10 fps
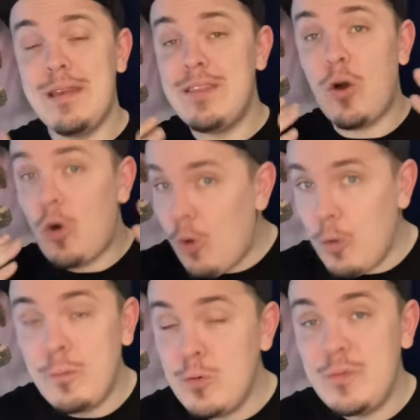and the
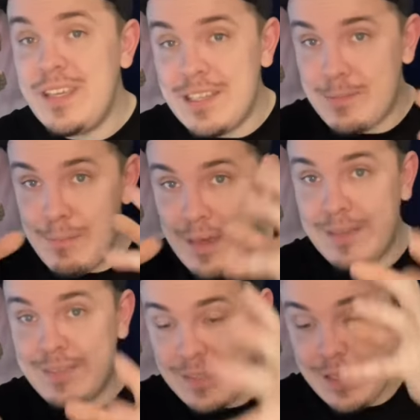whole movie is
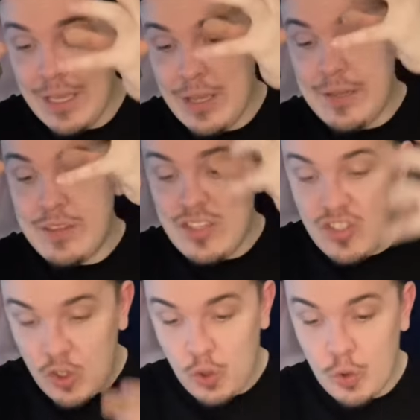basically this
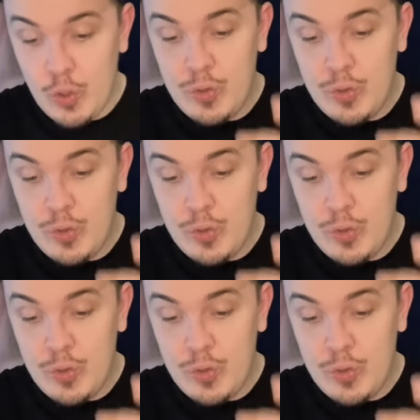crew,